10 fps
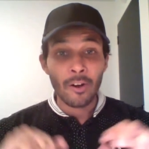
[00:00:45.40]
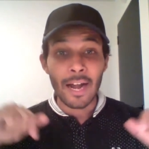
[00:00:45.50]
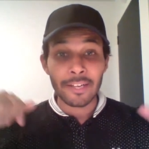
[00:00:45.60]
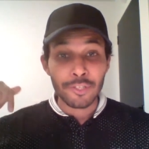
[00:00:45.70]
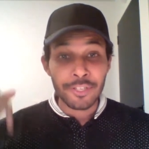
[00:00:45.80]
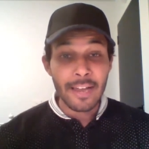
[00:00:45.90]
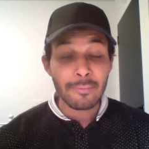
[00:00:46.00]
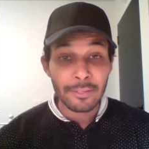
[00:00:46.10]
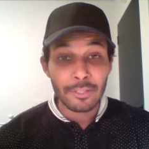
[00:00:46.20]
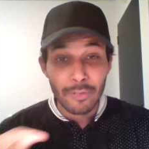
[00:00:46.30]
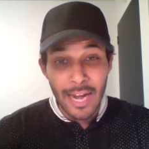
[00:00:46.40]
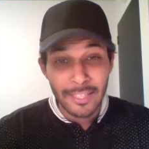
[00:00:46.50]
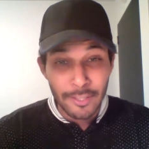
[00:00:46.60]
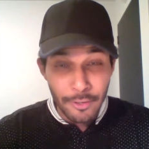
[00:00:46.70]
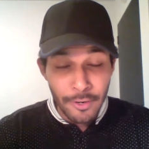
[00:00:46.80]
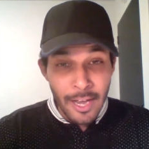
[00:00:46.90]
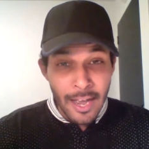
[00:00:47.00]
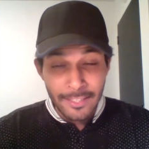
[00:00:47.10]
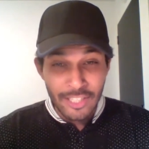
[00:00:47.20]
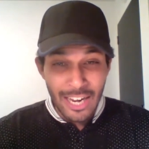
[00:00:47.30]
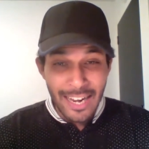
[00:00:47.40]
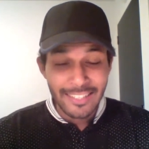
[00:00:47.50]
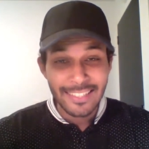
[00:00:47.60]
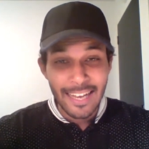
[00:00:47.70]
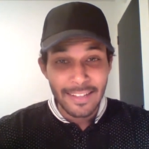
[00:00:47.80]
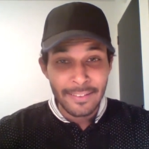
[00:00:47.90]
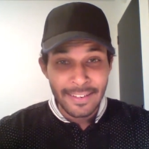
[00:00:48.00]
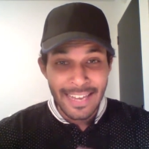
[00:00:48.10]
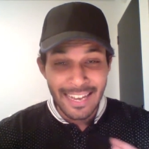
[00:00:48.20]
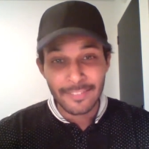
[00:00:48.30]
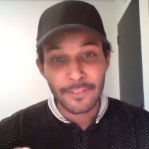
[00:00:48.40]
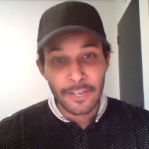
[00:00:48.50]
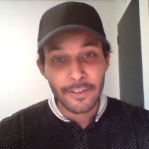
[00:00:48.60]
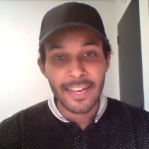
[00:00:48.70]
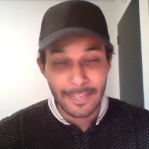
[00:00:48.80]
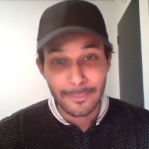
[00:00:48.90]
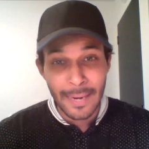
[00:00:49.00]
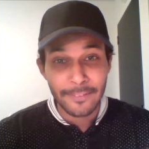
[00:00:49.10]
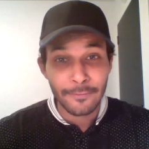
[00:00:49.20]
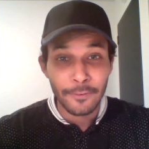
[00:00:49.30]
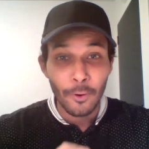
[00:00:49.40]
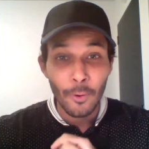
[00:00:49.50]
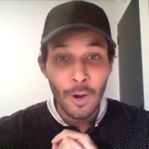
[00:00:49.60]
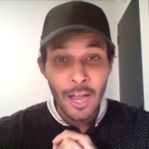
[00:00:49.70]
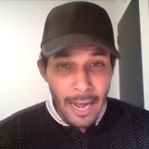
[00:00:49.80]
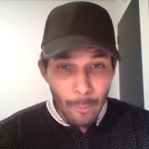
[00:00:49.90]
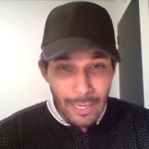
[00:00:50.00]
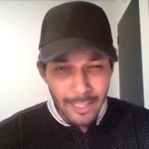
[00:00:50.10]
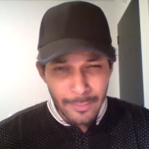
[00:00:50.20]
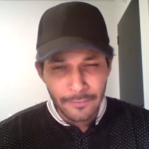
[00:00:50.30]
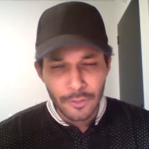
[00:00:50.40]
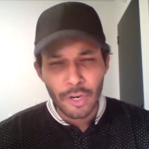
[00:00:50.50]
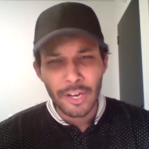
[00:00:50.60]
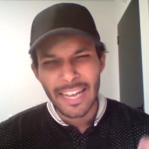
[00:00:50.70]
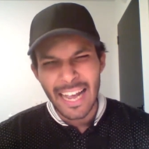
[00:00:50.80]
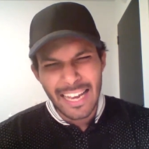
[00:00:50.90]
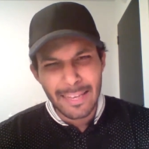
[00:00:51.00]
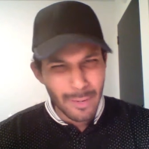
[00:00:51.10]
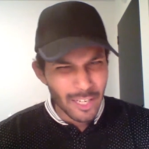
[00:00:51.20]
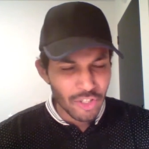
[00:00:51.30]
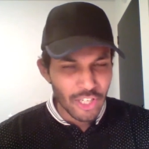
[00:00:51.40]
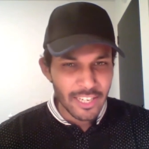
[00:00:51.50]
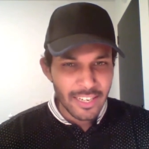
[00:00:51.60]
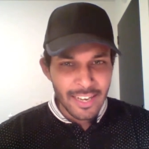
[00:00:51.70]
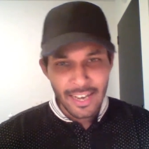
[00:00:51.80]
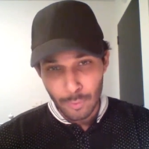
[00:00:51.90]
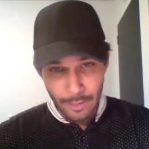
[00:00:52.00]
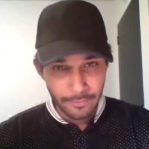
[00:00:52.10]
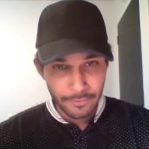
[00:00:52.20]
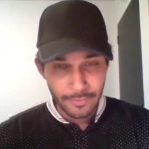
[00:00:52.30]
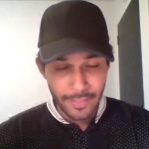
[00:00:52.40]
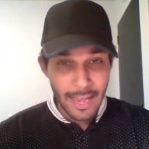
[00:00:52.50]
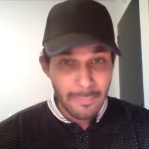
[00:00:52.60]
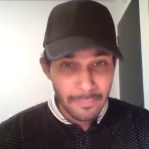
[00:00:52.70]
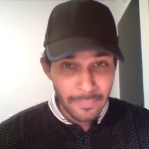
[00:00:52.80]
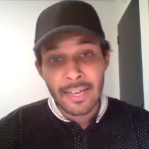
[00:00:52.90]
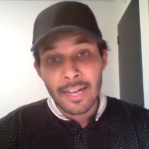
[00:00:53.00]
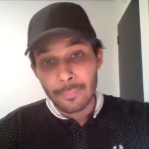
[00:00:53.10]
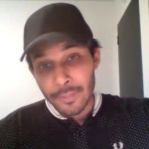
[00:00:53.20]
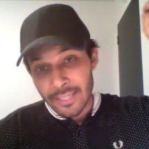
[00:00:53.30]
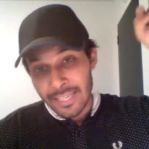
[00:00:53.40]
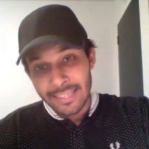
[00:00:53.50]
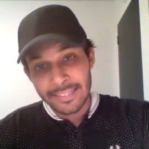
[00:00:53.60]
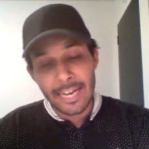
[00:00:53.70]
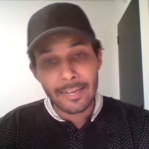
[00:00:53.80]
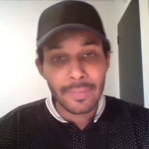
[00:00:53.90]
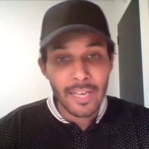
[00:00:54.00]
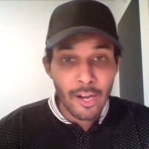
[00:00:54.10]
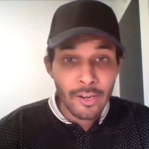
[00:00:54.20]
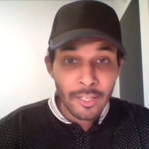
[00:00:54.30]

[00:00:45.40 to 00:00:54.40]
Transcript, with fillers: All right, today I'm going to react to the challenge that Yes Theory has made for uh, Will Smith to go on a heli bungee with them with a link down below.